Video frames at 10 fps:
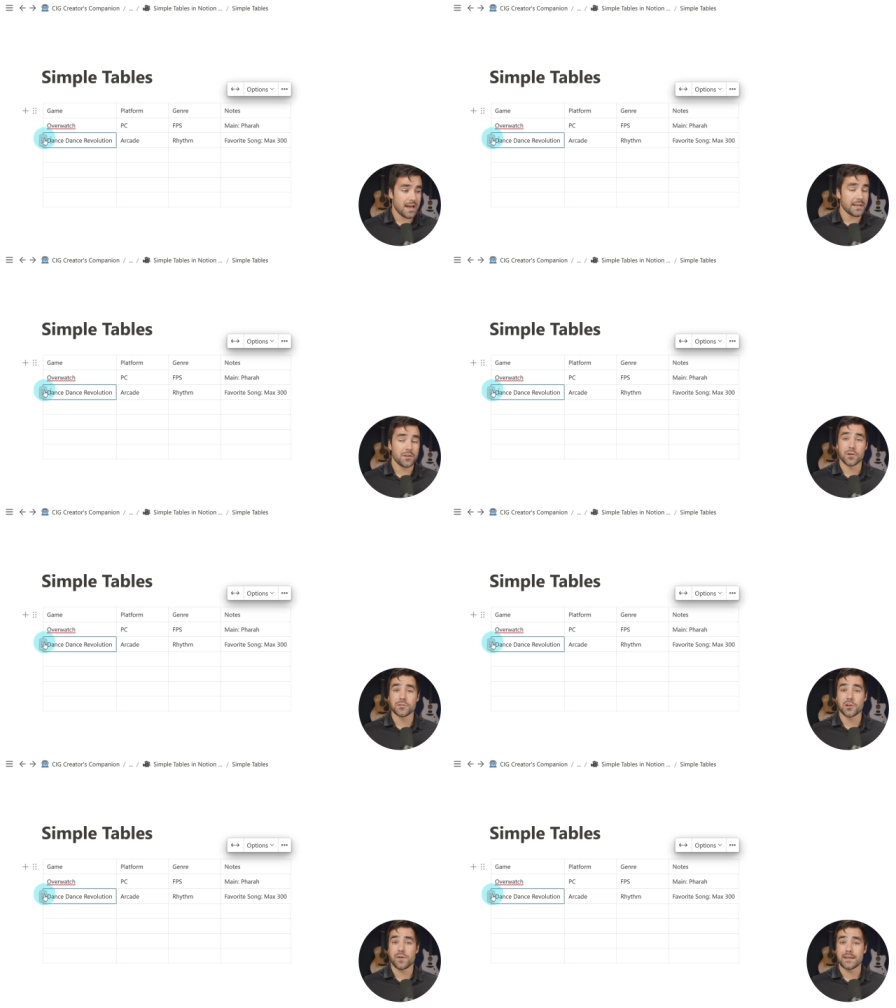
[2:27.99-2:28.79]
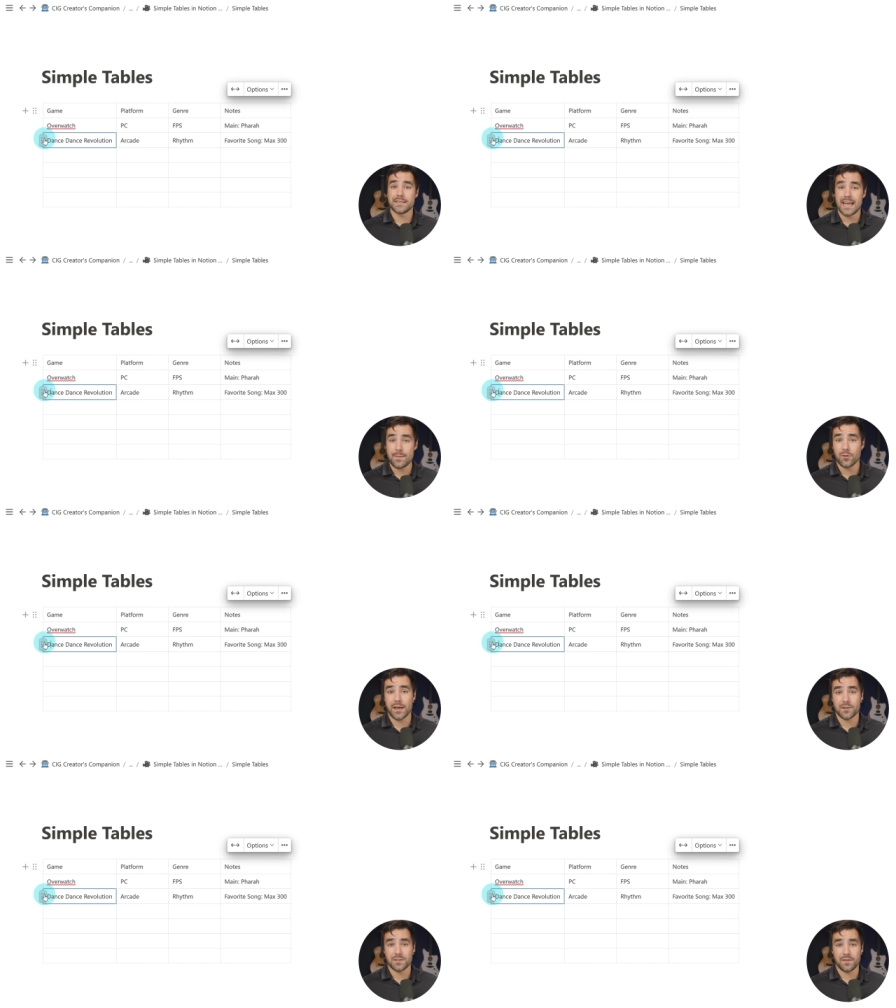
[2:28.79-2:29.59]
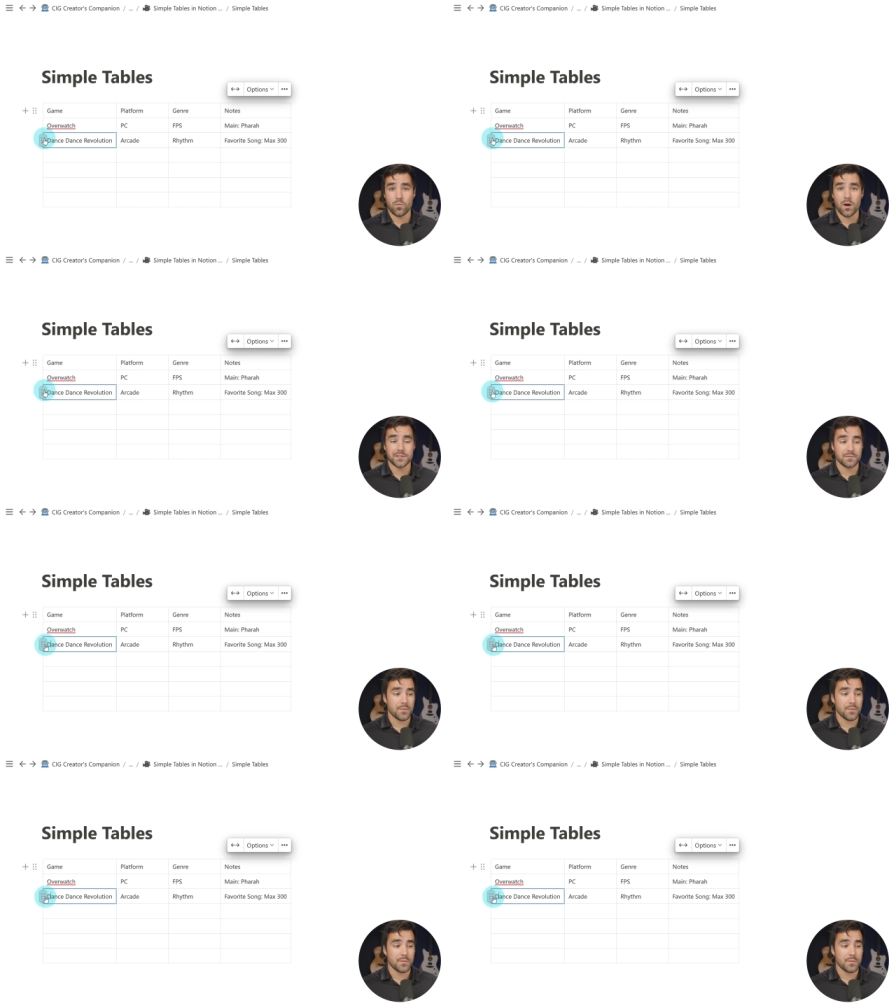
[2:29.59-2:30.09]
I can also create table headers if I want.